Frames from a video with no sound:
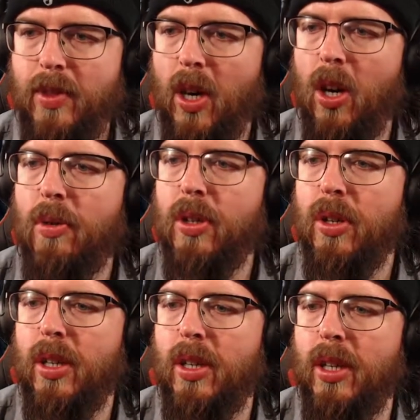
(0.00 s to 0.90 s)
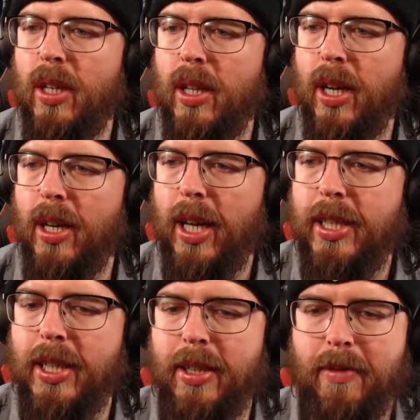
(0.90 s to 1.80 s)
Oh, we got a, a, a
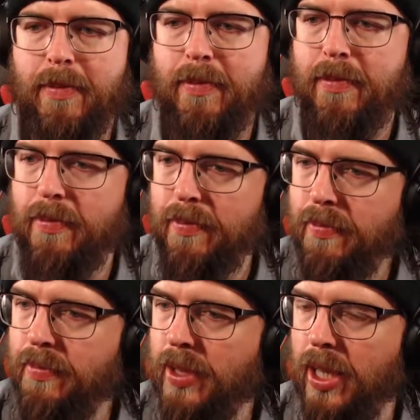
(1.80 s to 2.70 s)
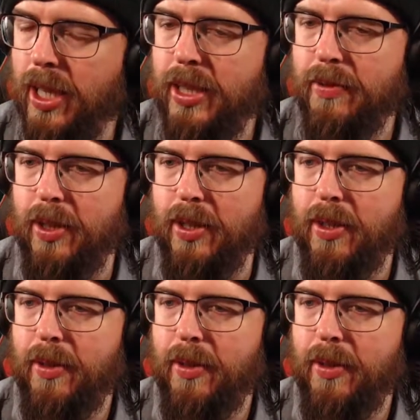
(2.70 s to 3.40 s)
lady. A lady friend.